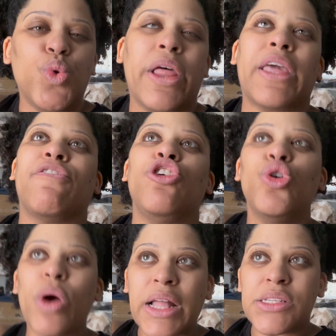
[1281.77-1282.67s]
Like, if you
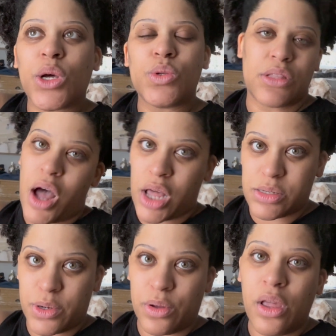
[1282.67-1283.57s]
had to go to the
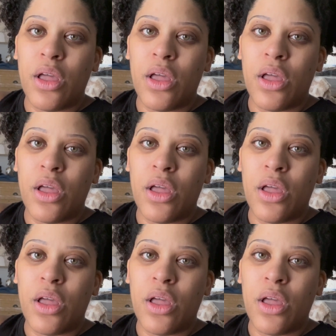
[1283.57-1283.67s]
hospital